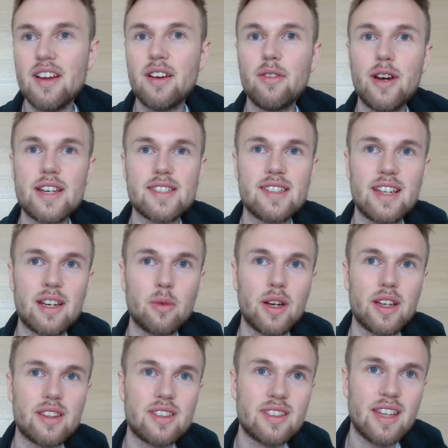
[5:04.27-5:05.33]
wrestling
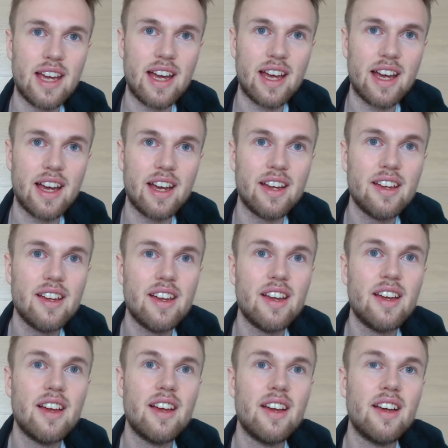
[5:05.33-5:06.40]
with
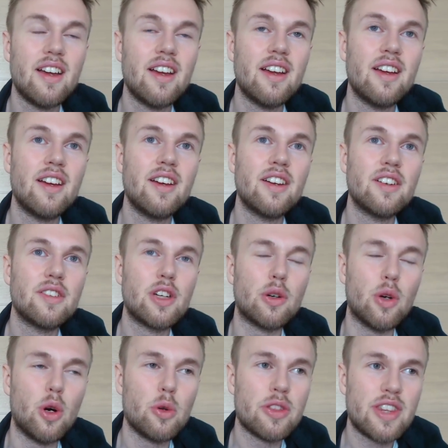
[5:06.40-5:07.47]
your
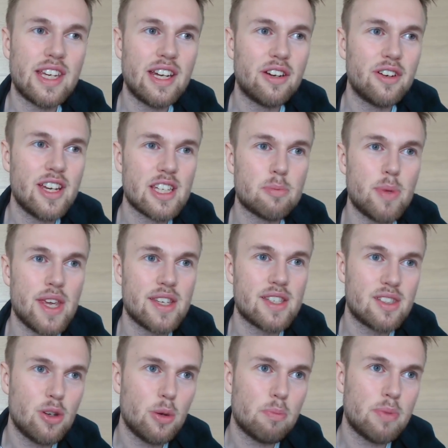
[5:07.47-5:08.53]
own theories being
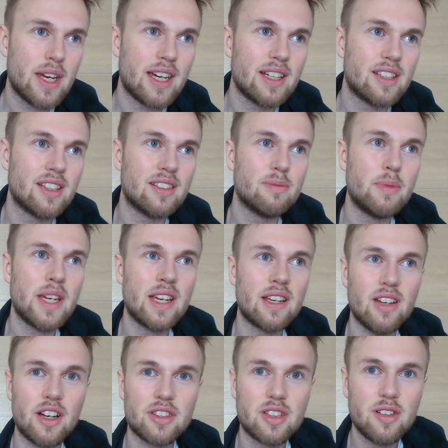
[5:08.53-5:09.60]
stupid, being
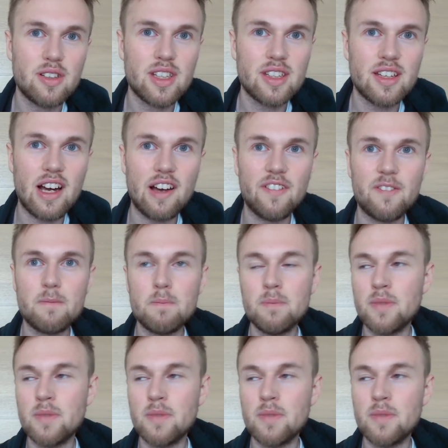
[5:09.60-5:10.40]
not good enough,